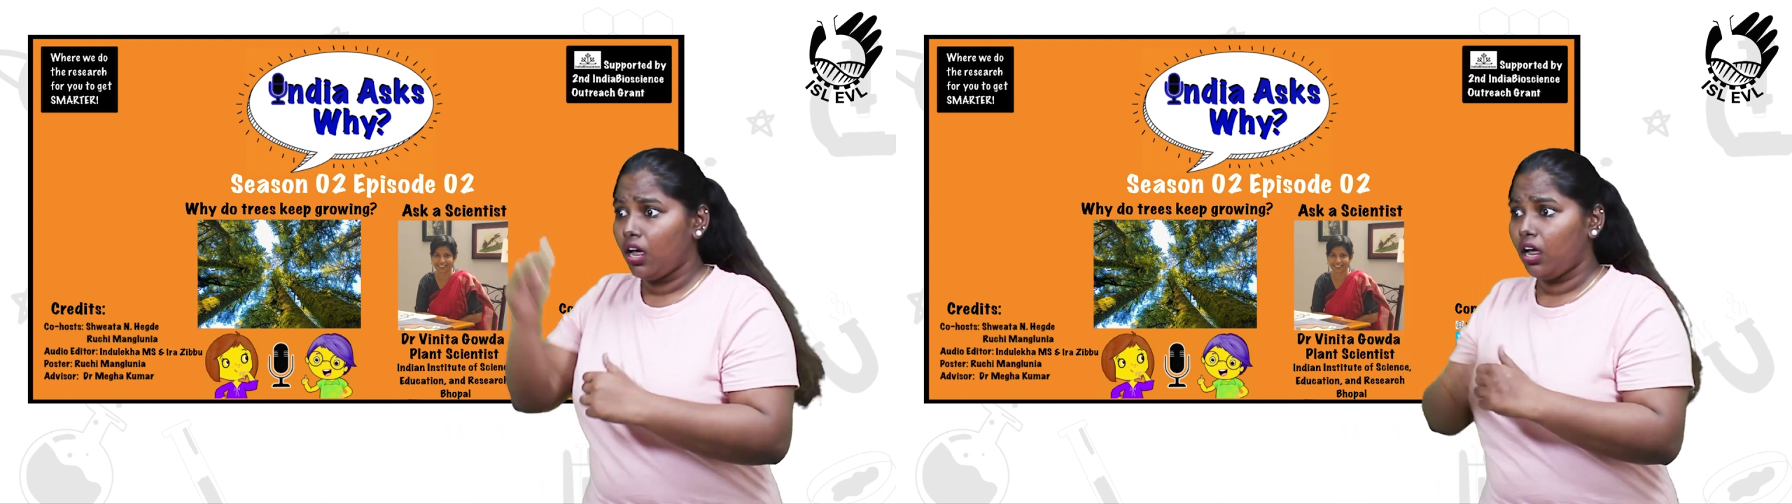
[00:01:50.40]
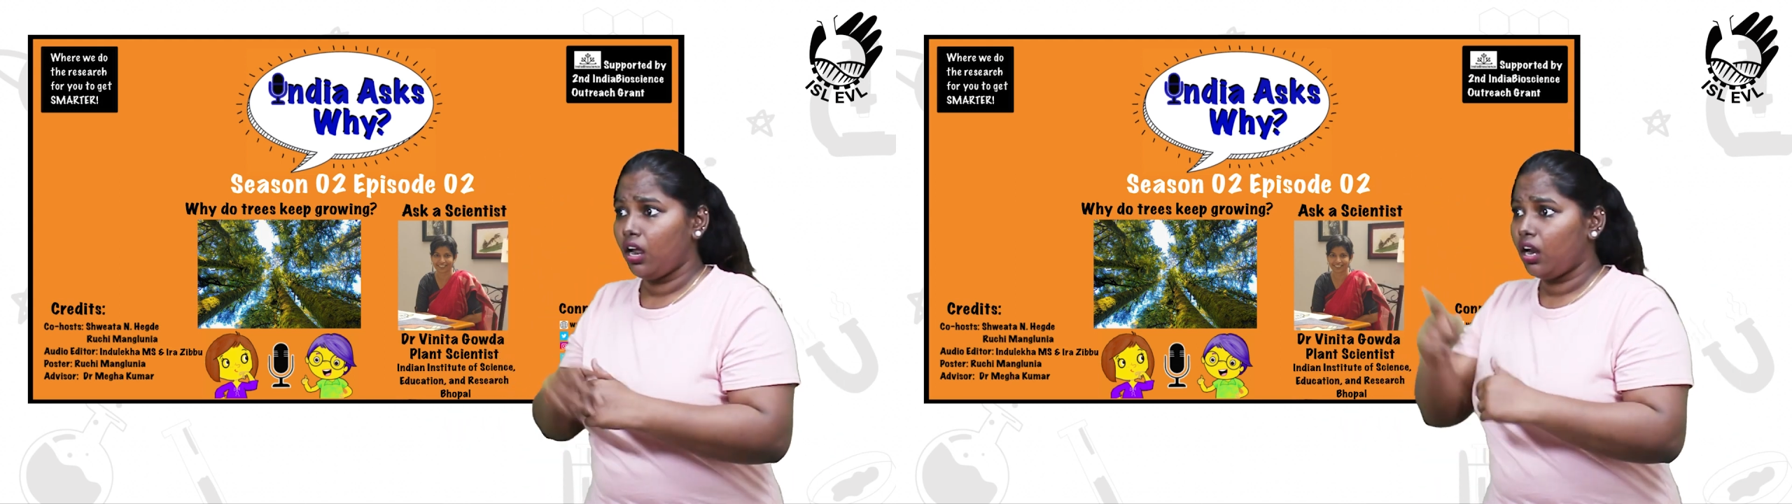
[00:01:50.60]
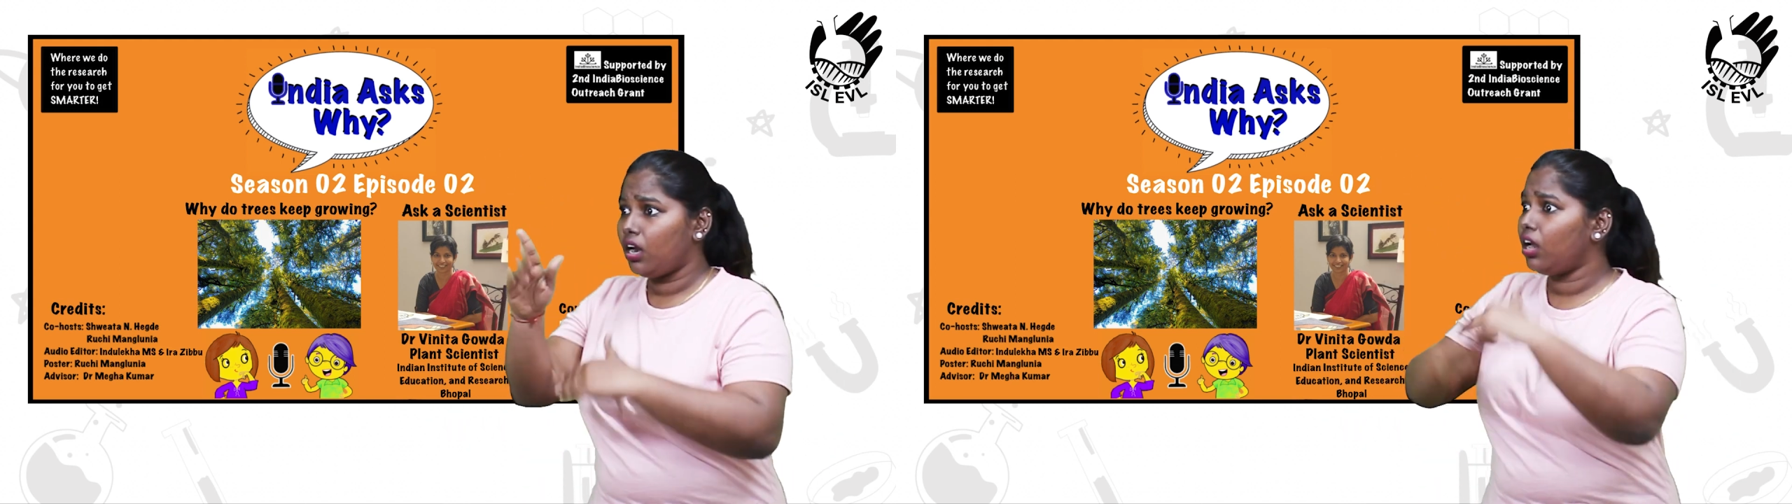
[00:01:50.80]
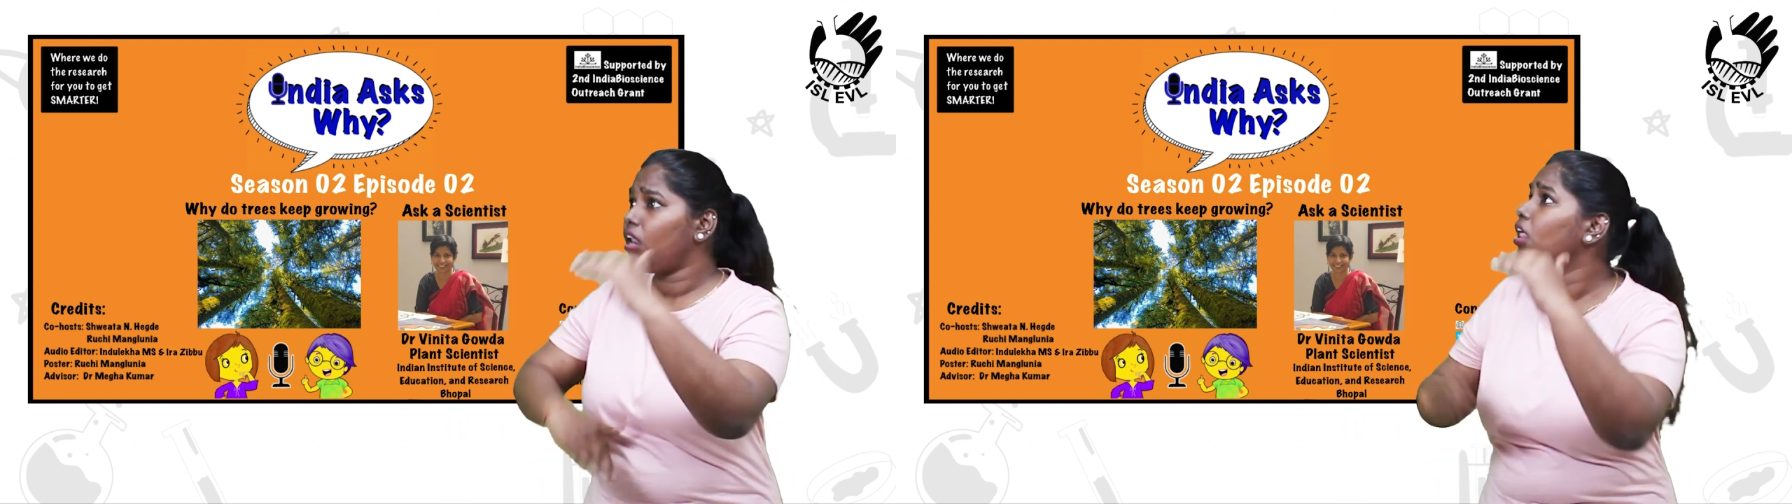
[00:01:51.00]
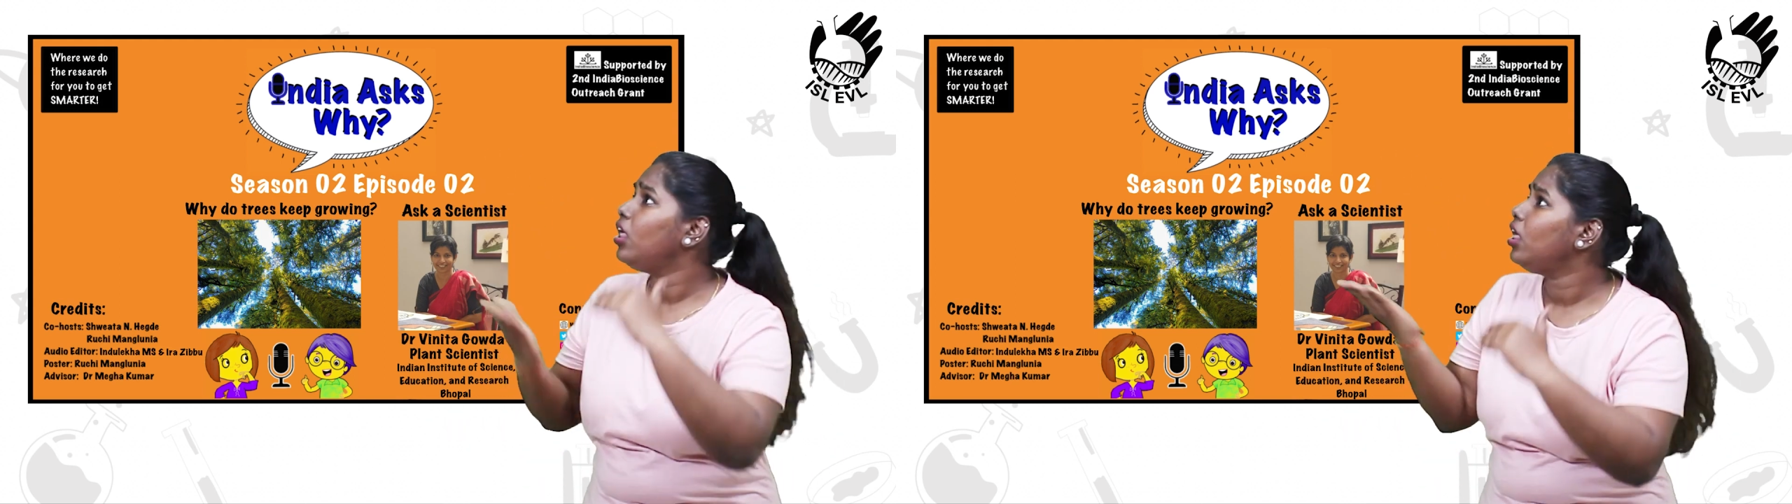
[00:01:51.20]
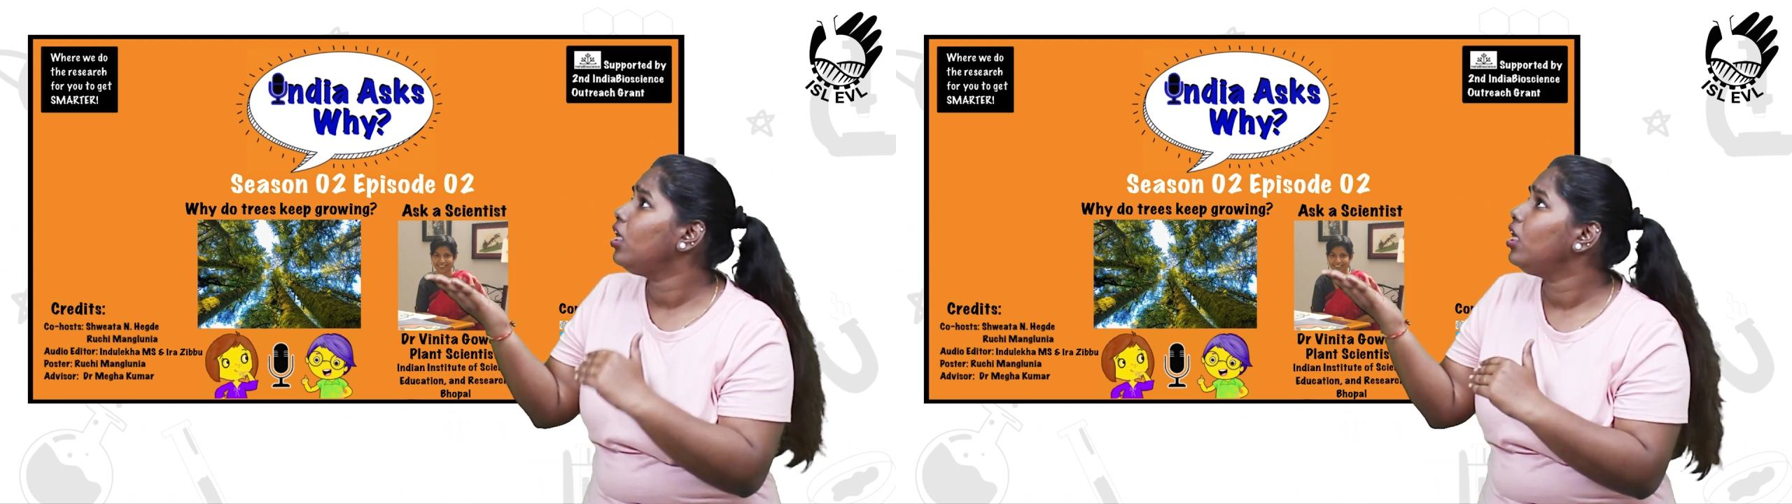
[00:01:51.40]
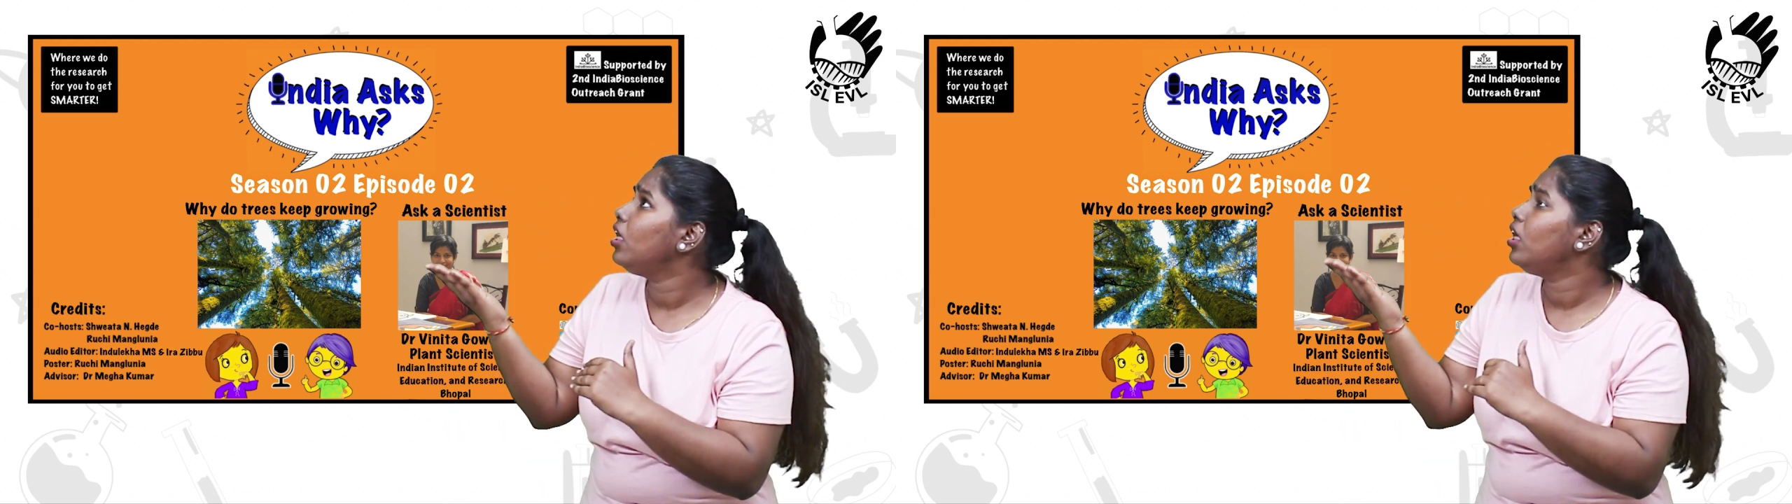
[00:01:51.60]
so much taller.